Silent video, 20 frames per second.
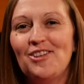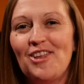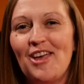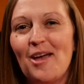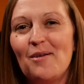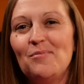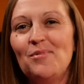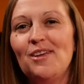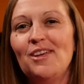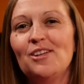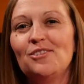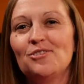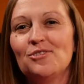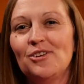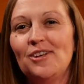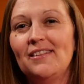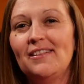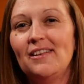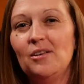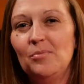champion,
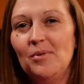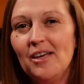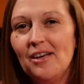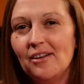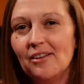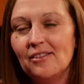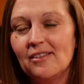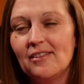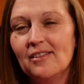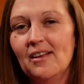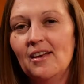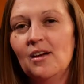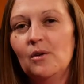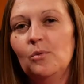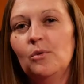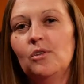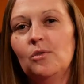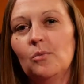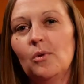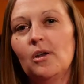Tracy Piltz,
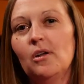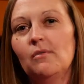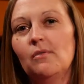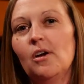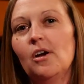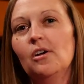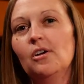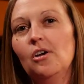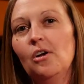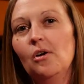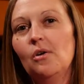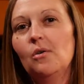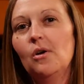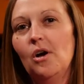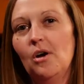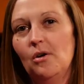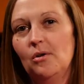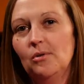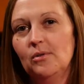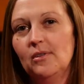was one of our
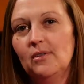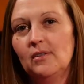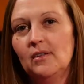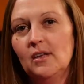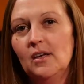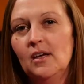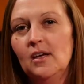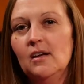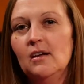co-hosts.